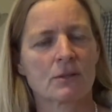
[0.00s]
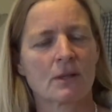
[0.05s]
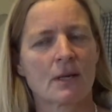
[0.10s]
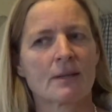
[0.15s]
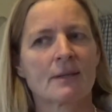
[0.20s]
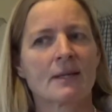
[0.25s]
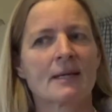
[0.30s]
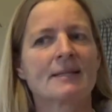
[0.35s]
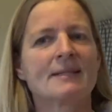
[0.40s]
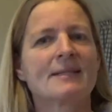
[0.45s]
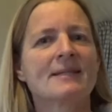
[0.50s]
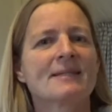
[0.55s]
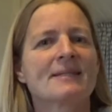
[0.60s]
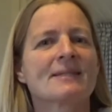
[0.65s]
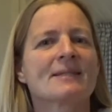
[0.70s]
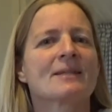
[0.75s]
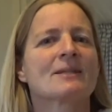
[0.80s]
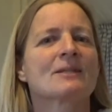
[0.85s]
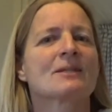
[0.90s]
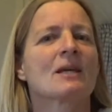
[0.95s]
and they're
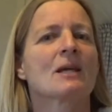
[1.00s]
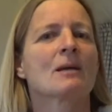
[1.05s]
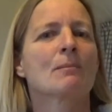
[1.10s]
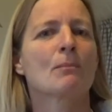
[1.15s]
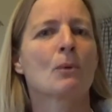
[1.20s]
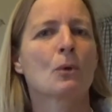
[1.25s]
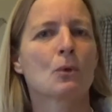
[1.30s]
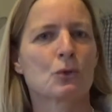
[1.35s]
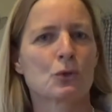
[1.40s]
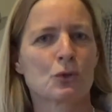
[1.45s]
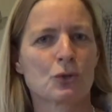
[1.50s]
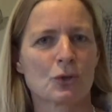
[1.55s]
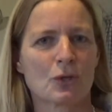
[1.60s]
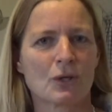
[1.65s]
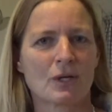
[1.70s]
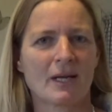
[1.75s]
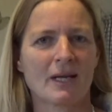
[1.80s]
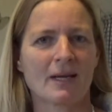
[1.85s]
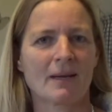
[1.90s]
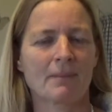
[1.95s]
distant
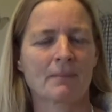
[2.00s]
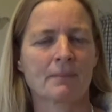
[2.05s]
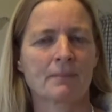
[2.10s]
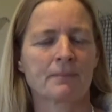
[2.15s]
emotionally.